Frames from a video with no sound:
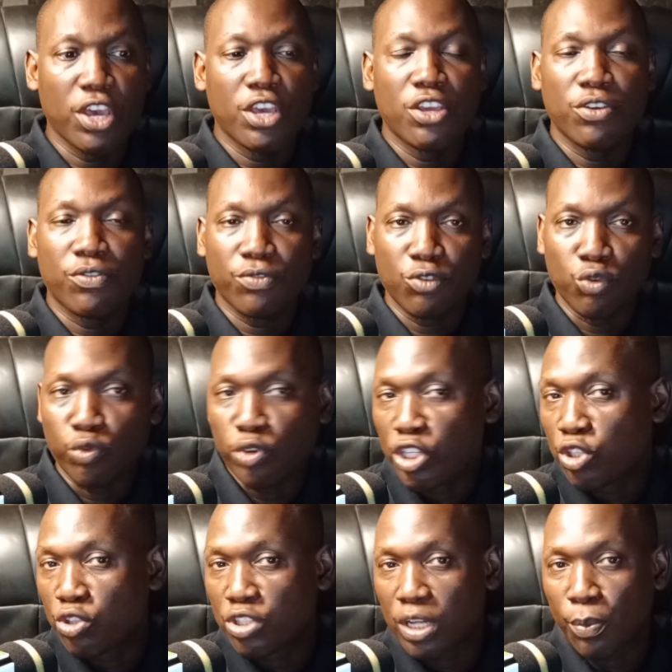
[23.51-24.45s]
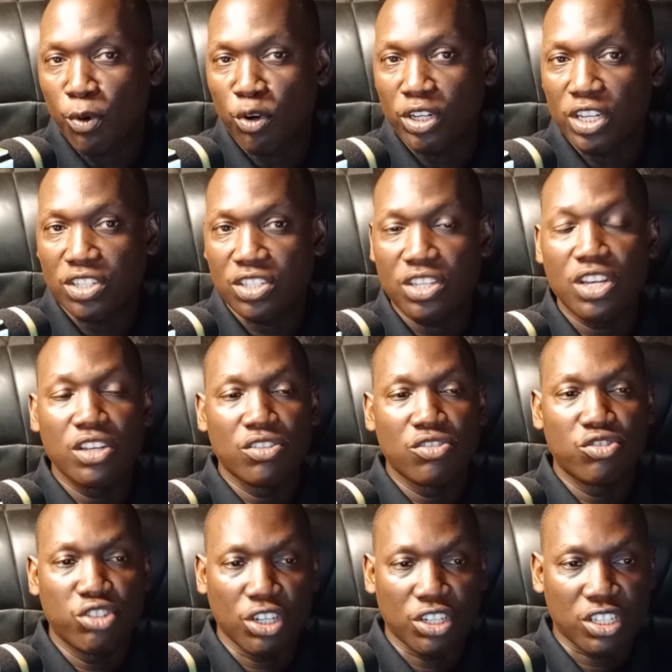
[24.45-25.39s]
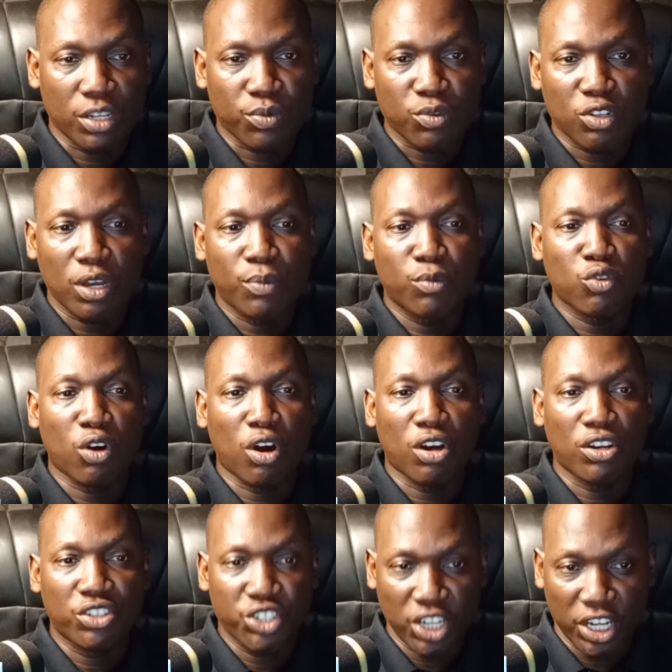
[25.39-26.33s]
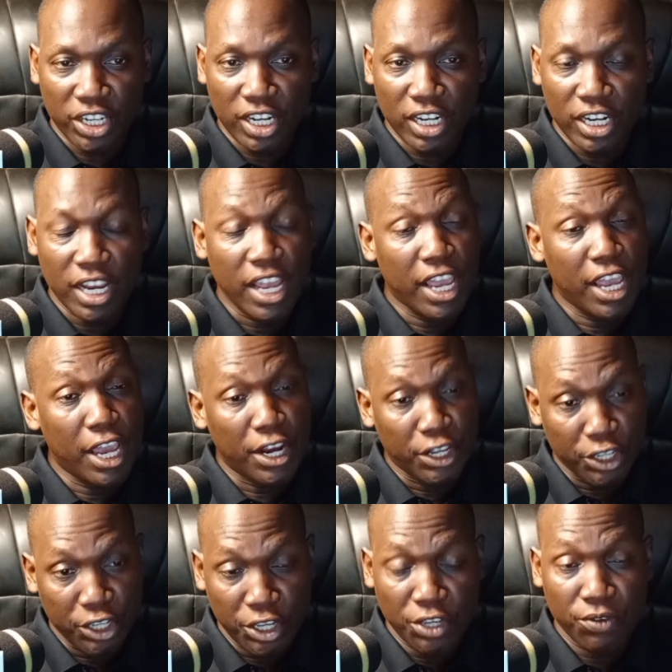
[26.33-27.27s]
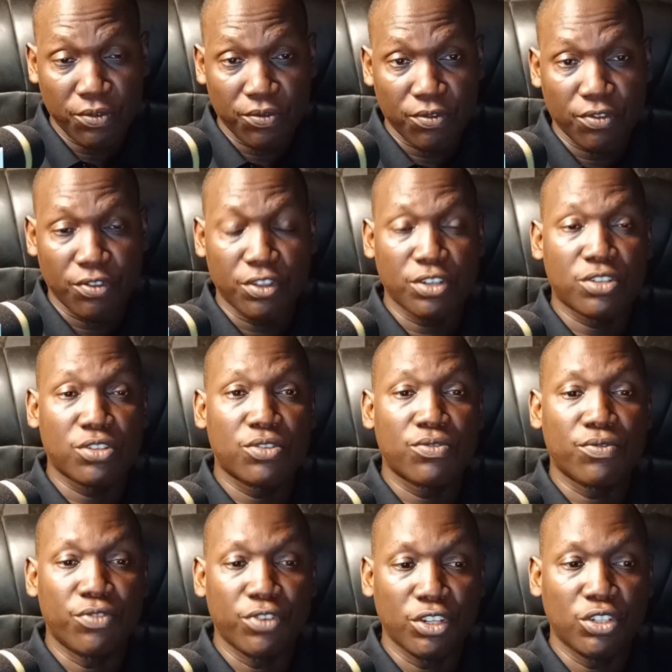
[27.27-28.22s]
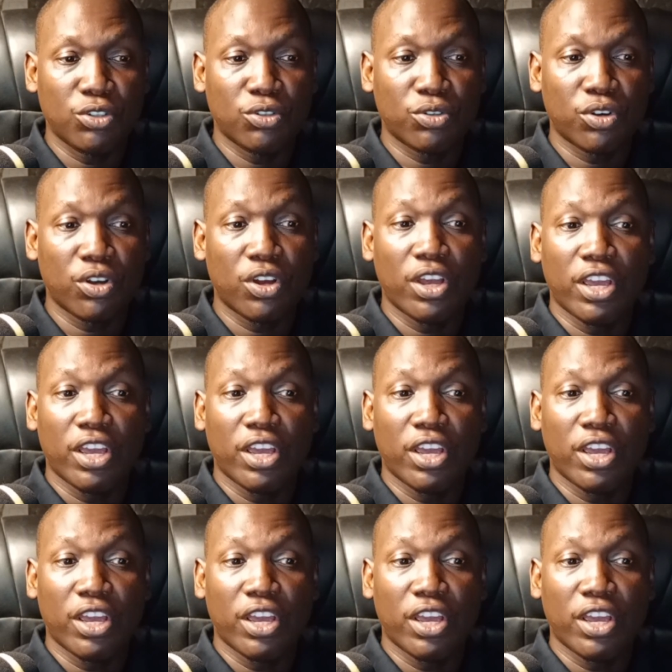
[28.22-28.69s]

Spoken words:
If you wish to support us, just subscribe to our channel and give this video